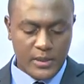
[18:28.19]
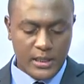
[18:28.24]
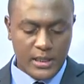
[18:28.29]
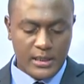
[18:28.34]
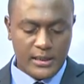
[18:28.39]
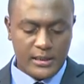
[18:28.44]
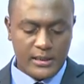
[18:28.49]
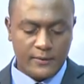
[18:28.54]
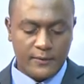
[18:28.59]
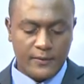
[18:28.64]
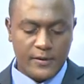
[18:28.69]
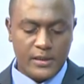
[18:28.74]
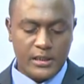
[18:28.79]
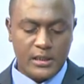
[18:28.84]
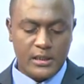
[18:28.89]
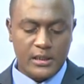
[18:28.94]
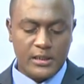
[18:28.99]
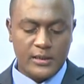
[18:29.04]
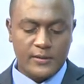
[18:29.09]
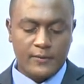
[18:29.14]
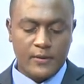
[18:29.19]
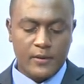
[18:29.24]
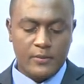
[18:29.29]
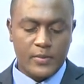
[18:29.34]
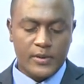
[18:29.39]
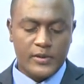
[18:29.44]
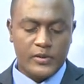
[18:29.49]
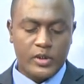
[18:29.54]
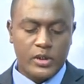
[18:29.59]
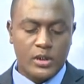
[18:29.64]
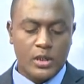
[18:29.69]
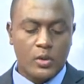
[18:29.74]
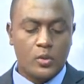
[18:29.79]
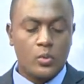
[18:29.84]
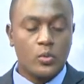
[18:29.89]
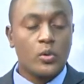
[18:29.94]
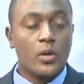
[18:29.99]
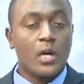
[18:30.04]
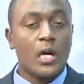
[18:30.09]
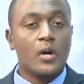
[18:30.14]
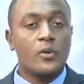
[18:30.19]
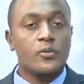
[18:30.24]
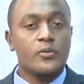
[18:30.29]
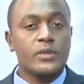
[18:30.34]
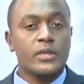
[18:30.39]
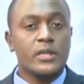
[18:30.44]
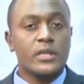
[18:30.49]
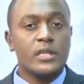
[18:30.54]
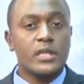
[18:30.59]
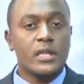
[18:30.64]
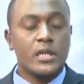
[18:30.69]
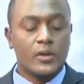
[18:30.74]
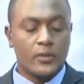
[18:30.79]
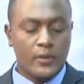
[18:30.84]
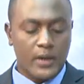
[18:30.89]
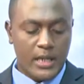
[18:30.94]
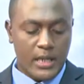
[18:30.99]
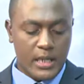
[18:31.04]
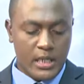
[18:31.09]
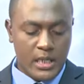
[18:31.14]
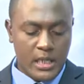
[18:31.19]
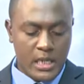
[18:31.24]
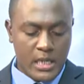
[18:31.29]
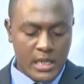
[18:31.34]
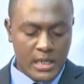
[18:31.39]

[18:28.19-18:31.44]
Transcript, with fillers: insufficient as farmers in Nakuru County decry